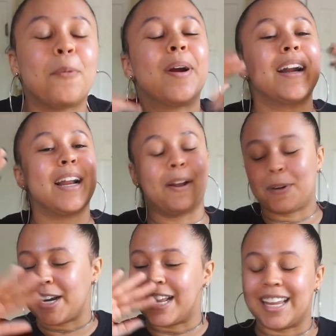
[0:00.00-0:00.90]
and we're
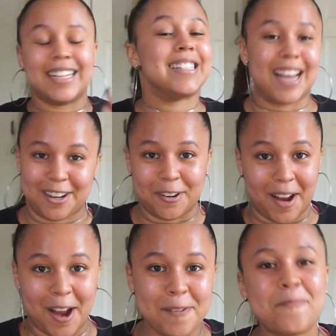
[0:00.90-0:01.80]
gonna get it done,
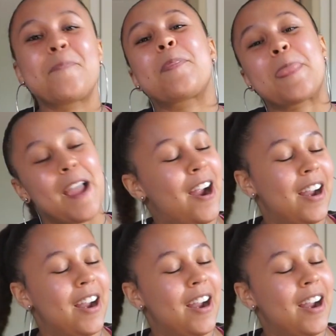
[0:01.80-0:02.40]
okay? All